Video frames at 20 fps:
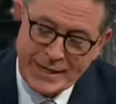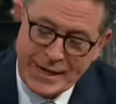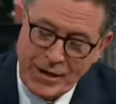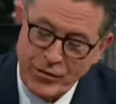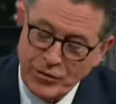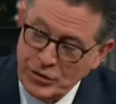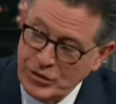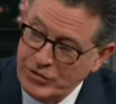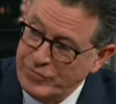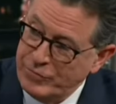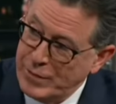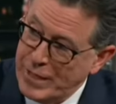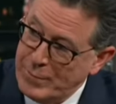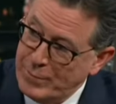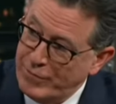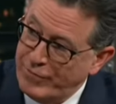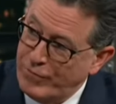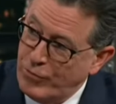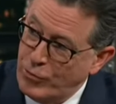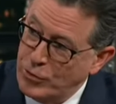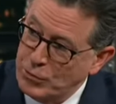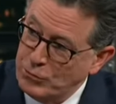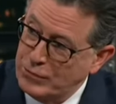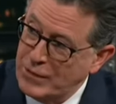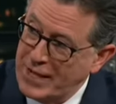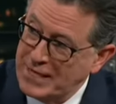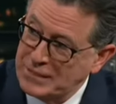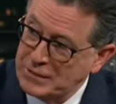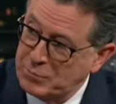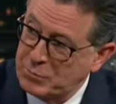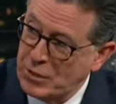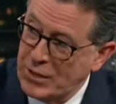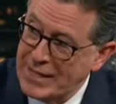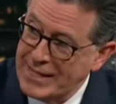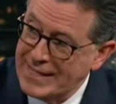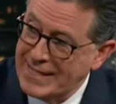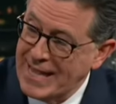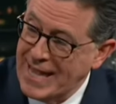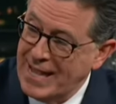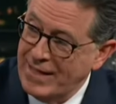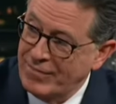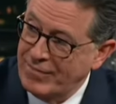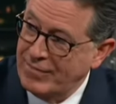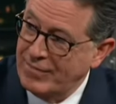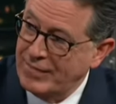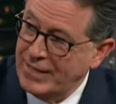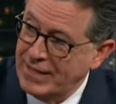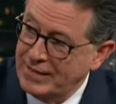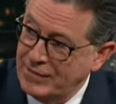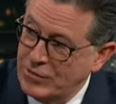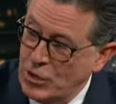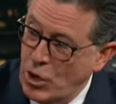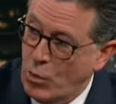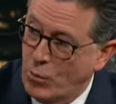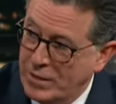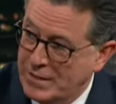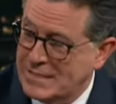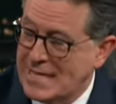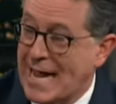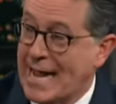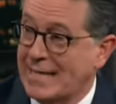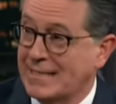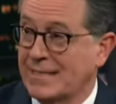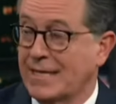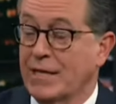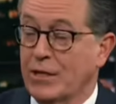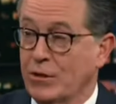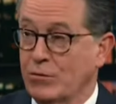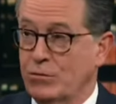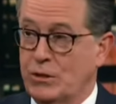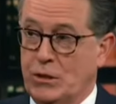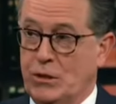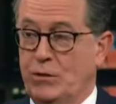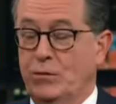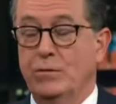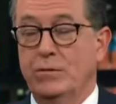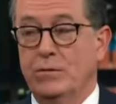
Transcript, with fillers: a character you've played before you'd like to play again that no one is asking you to?